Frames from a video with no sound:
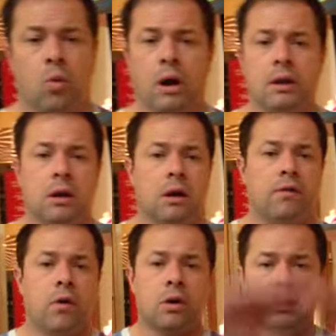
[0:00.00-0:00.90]
one, you're going to
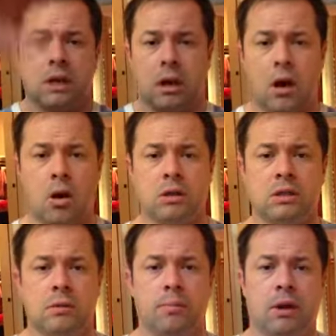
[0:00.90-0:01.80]
focus on
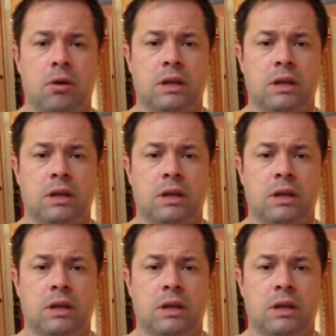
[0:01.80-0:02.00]
hearts and bigger